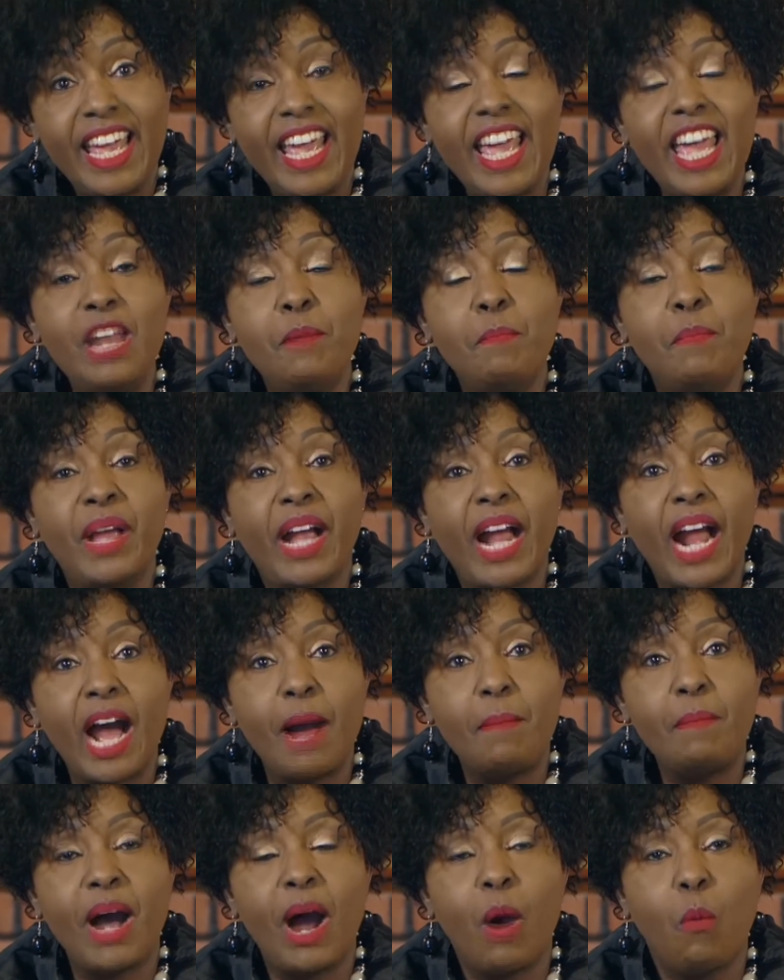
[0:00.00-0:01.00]
and
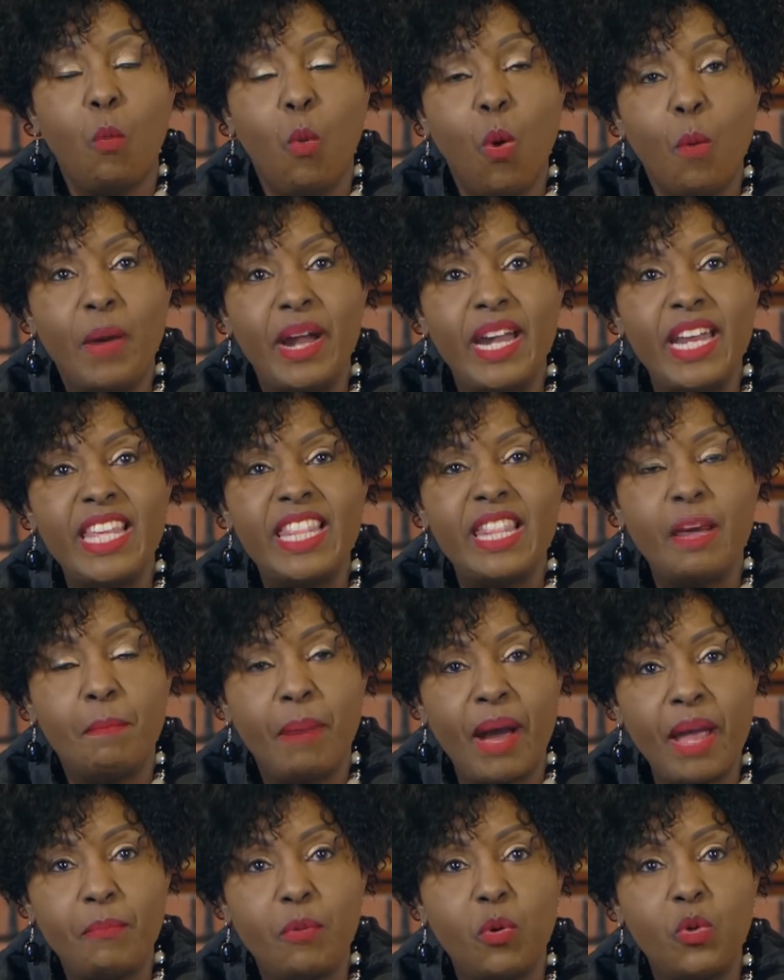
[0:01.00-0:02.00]
become a woman in the
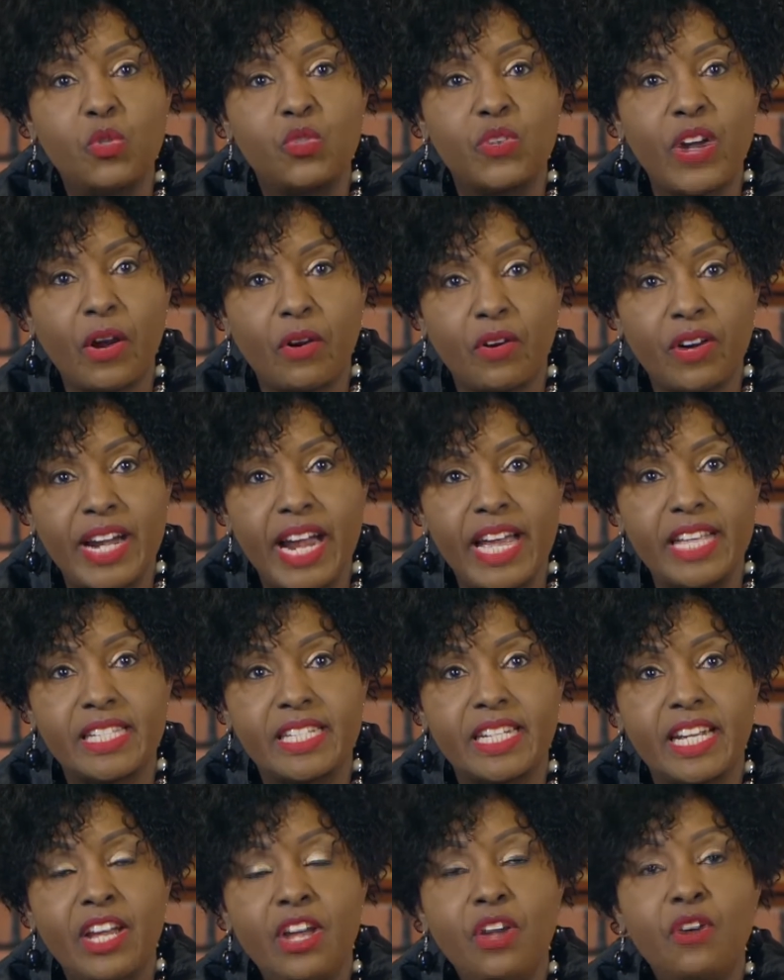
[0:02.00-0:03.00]
Bible who's
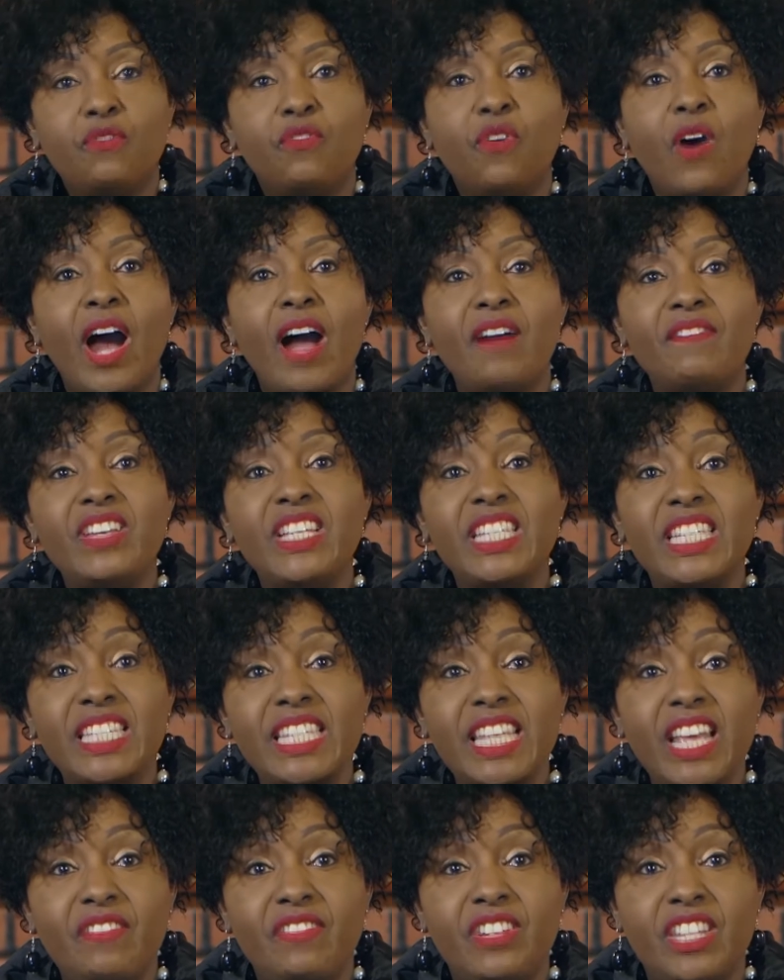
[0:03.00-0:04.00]
recognized for having
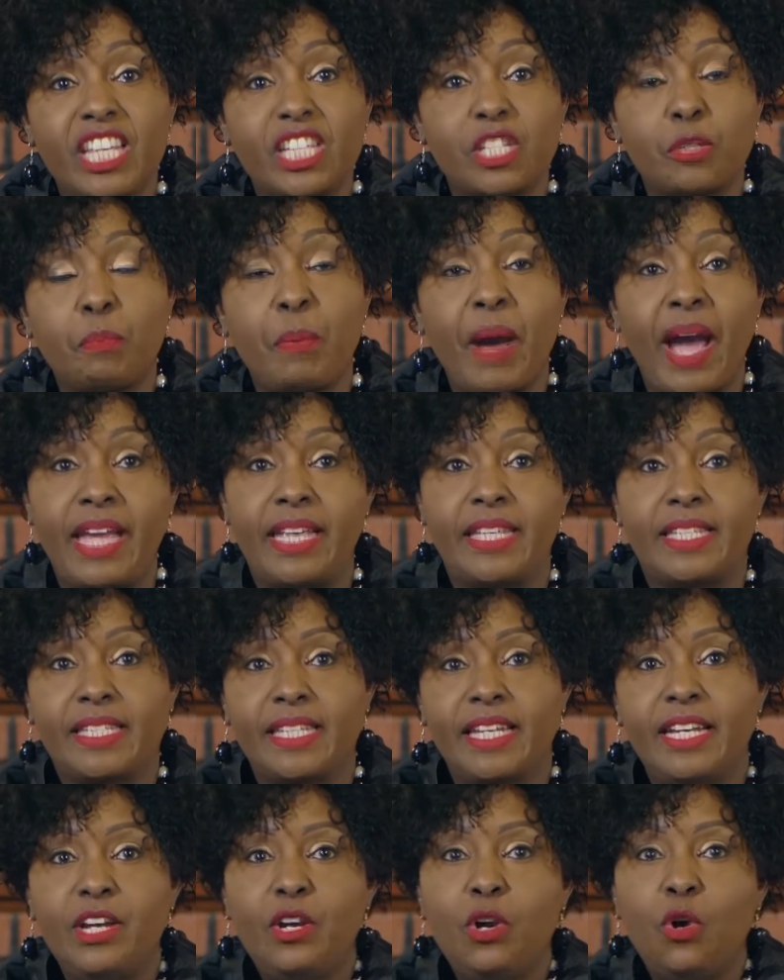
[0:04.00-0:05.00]
saved the spies
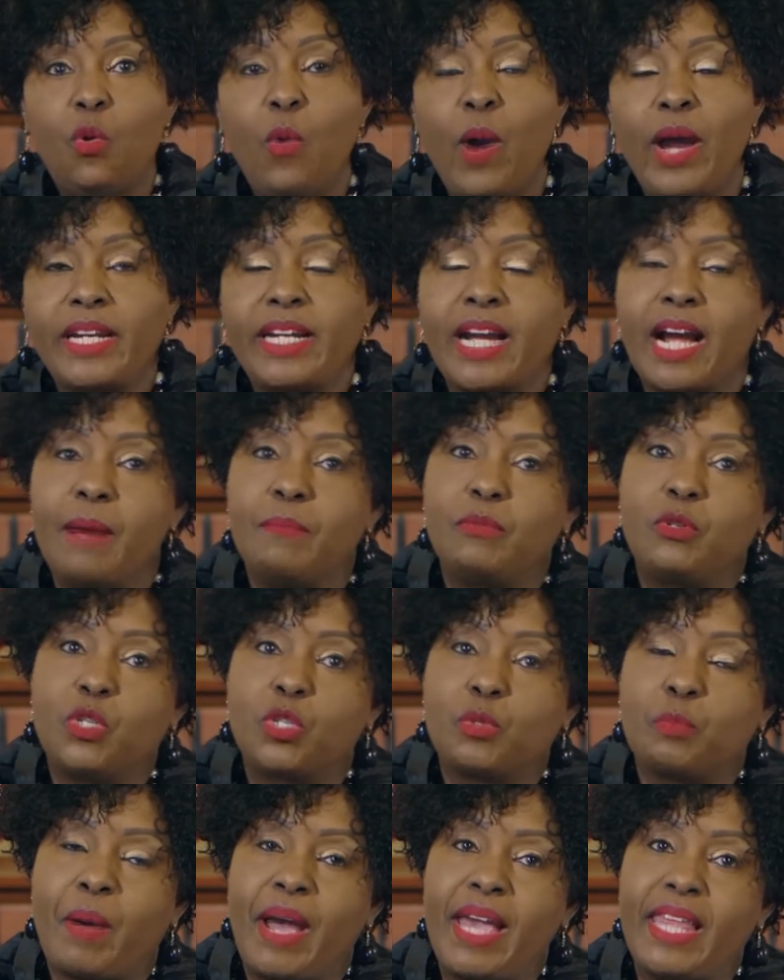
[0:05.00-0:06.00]
who had come to
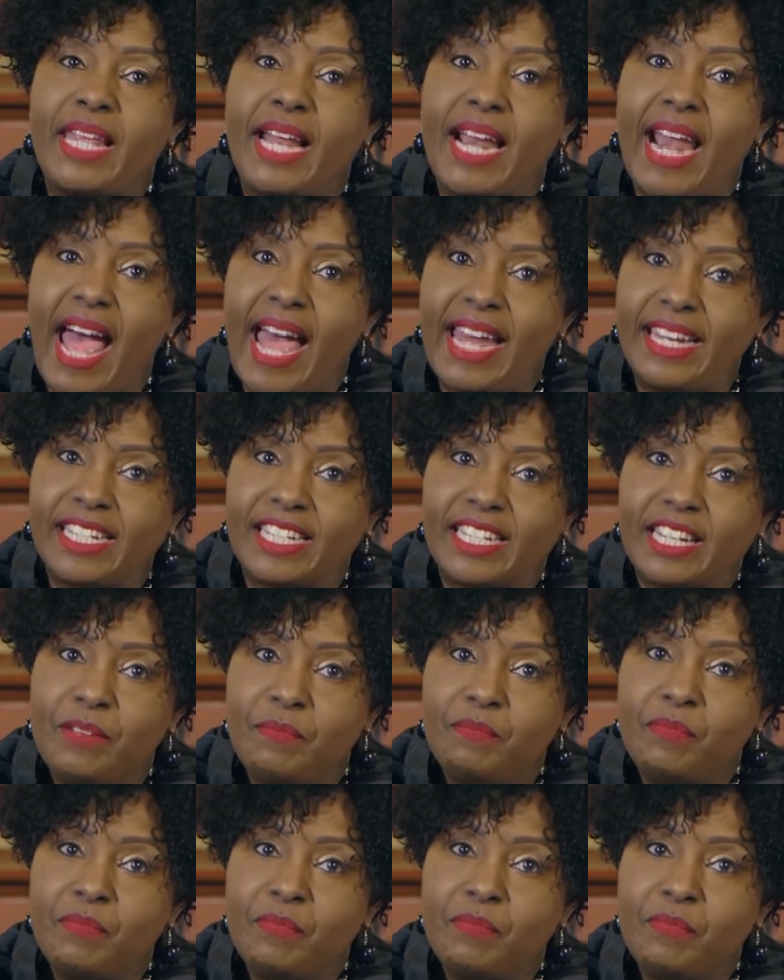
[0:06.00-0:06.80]
spy the land.